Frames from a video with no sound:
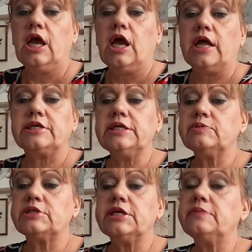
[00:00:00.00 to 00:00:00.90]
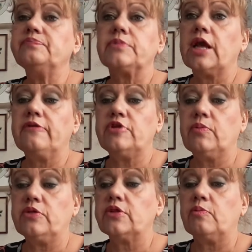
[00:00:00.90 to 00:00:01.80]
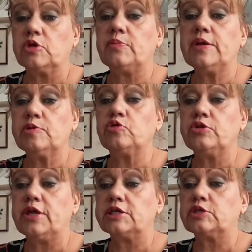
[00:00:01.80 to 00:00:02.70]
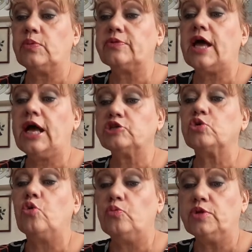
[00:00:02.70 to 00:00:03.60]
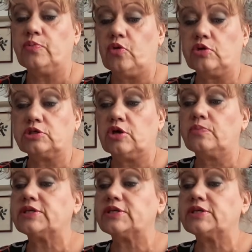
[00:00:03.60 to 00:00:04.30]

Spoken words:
I keep saying every month, I'm actually maybe do it next month, actually open the box up.